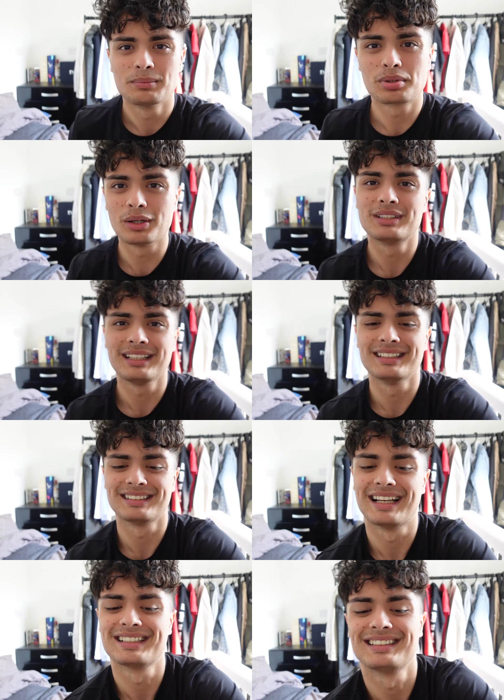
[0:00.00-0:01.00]
Protein is
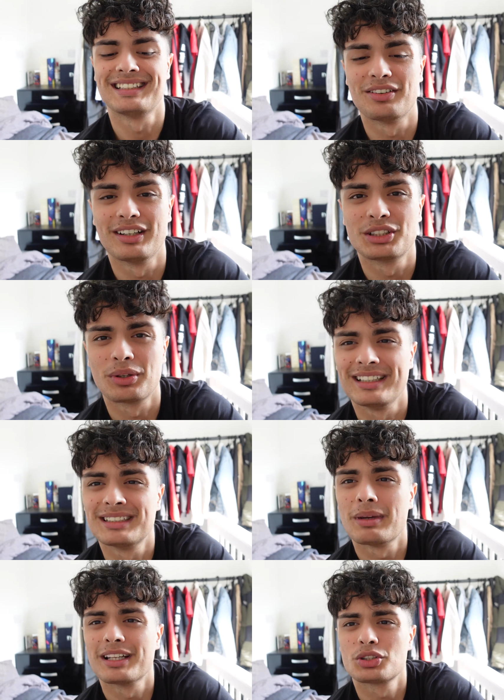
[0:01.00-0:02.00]
necessary, so I need
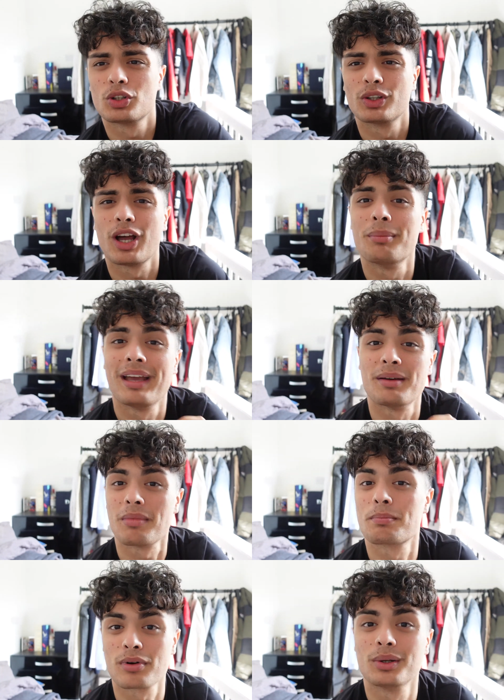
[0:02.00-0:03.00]
to make sure that I'm hitting my
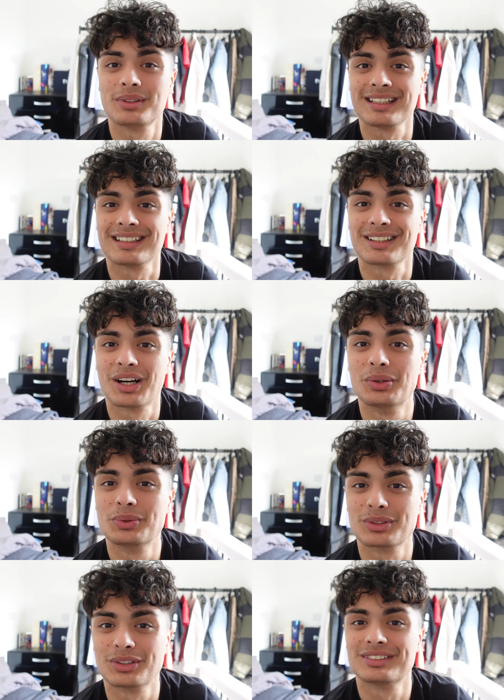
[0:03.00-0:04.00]
protein
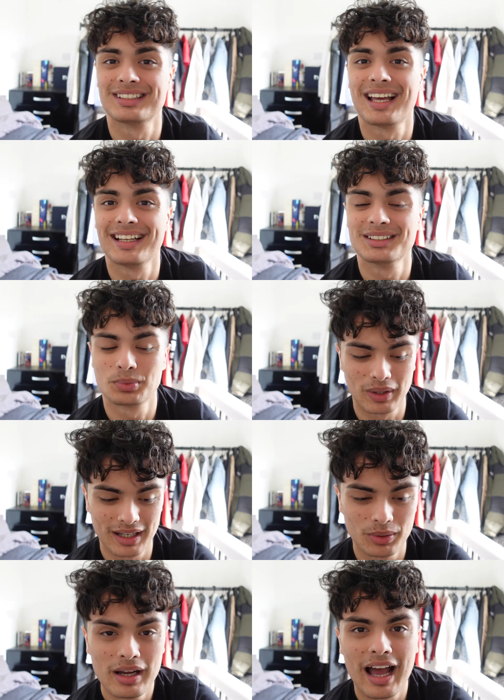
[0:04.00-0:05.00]
goals on today as
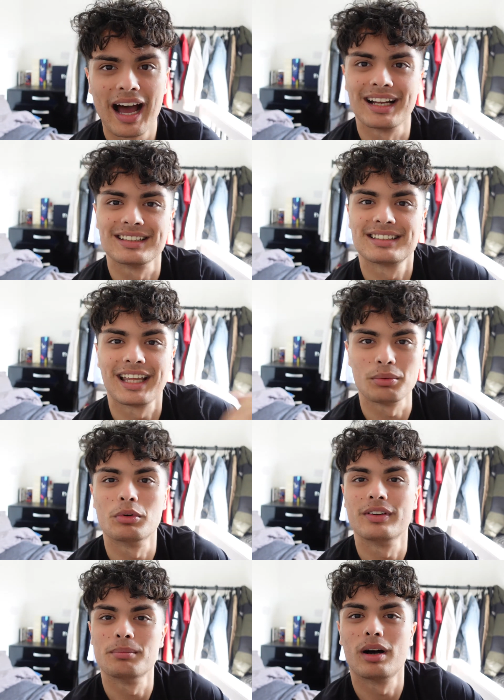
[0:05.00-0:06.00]
well and staying
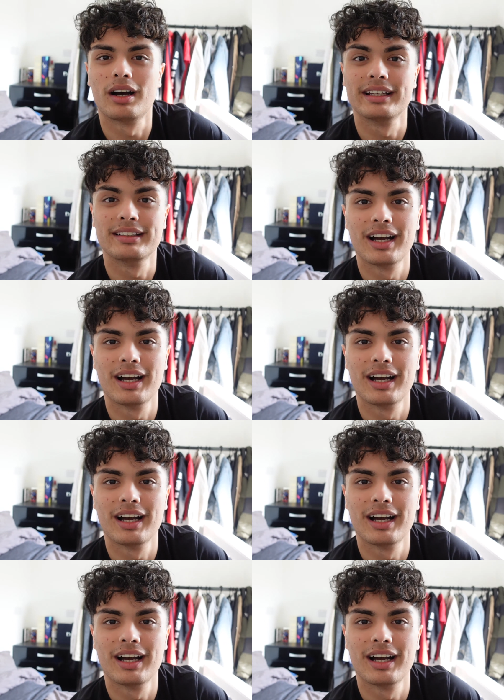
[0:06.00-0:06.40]
within my